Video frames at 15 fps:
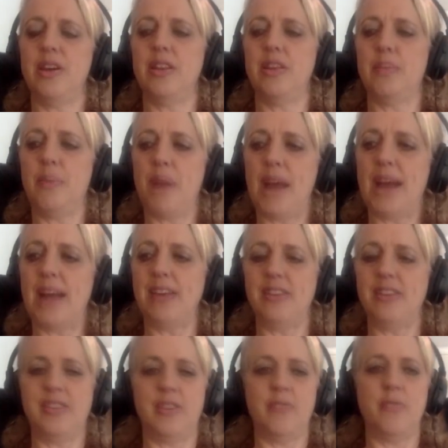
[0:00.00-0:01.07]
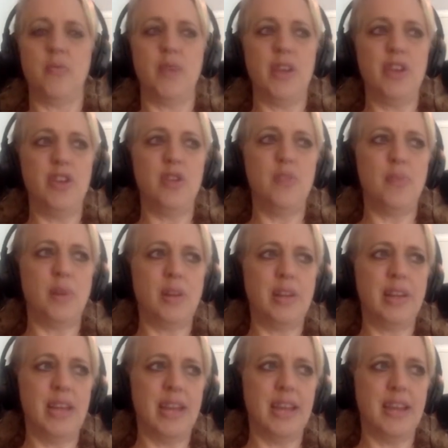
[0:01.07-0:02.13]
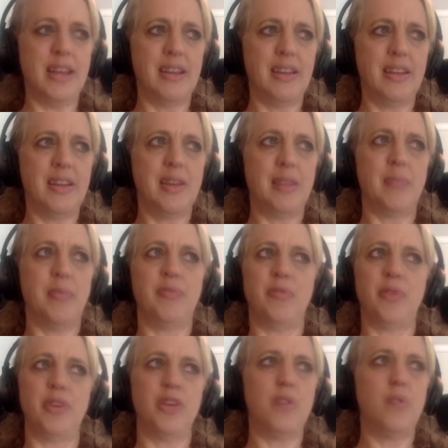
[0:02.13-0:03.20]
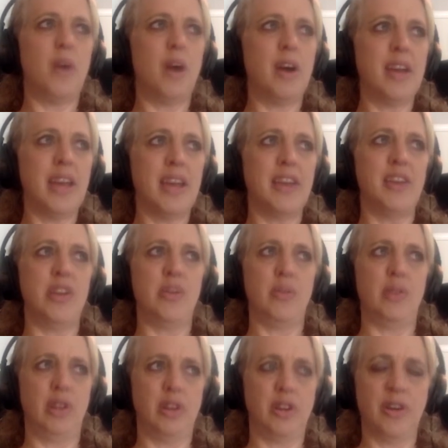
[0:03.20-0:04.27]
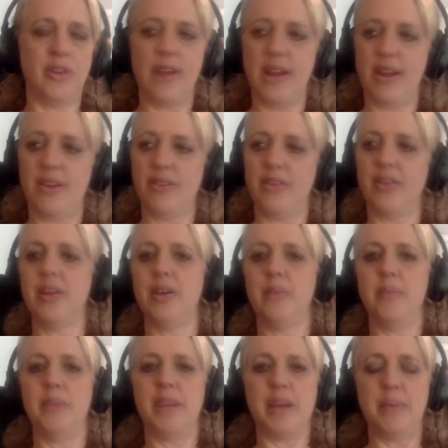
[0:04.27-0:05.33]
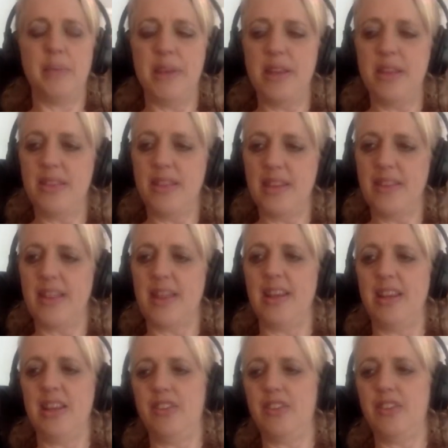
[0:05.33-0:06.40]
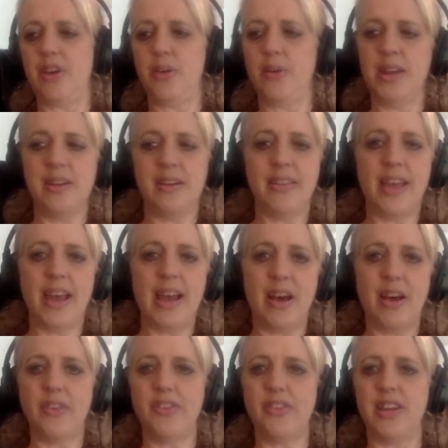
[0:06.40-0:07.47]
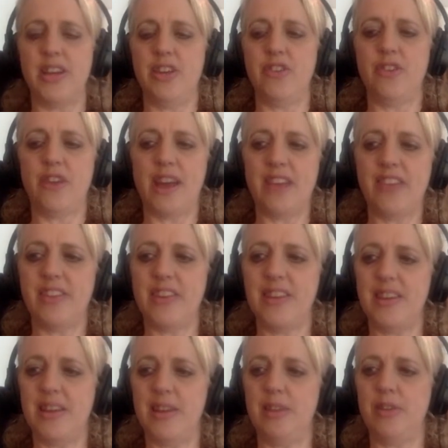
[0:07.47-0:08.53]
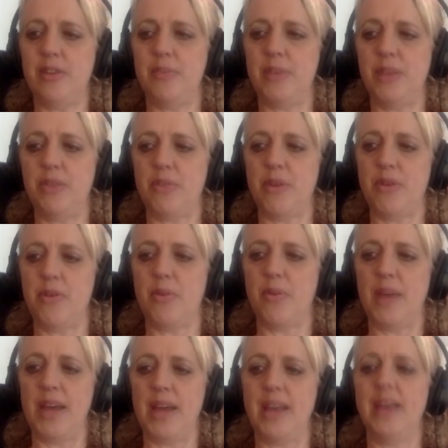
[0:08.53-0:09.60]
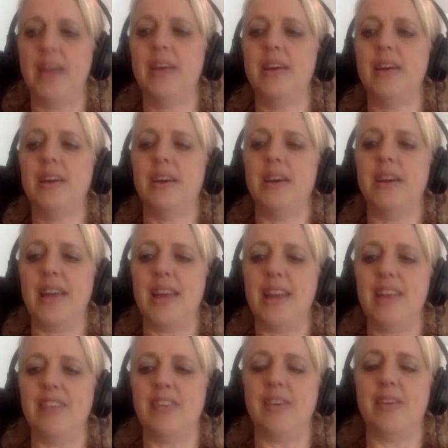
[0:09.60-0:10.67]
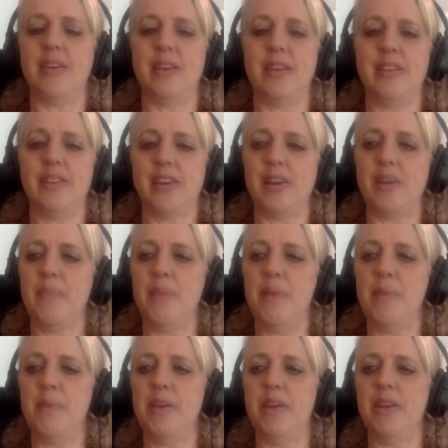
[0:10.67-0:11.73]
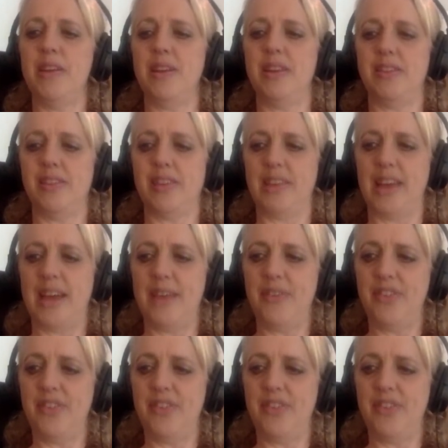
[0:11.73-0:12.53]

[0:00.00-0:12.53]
the practice of when you pull in, before you walk in, you look around, pick up anything that needs to go into the house, any trash that needs to be thrown away. Again, it's a commitment. It's a life